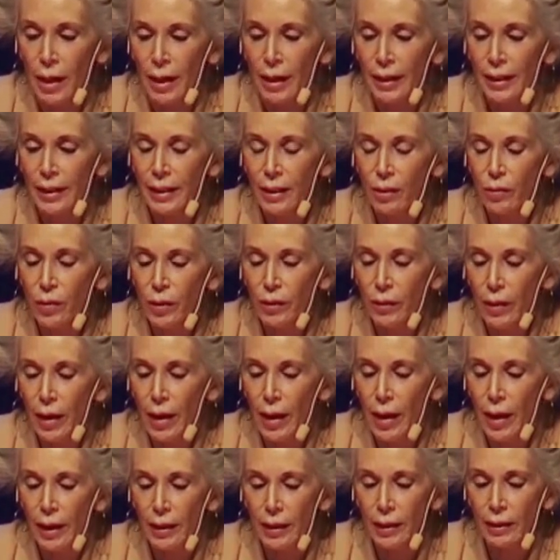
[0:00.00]
Given
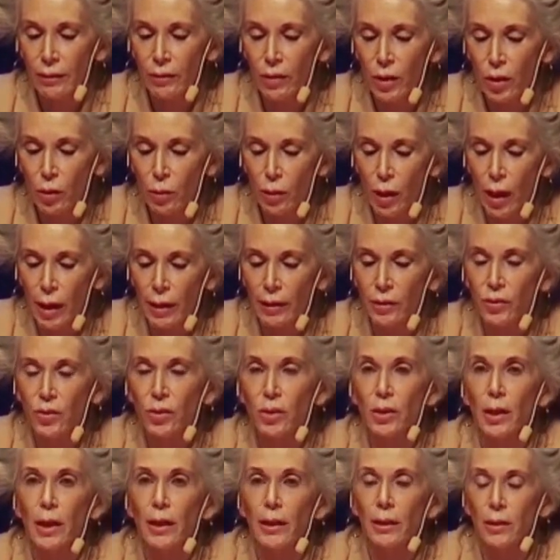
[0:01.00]
that in the United
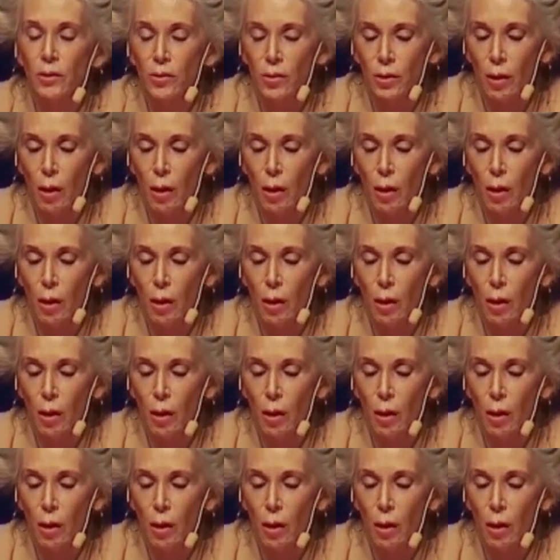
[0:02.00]
States,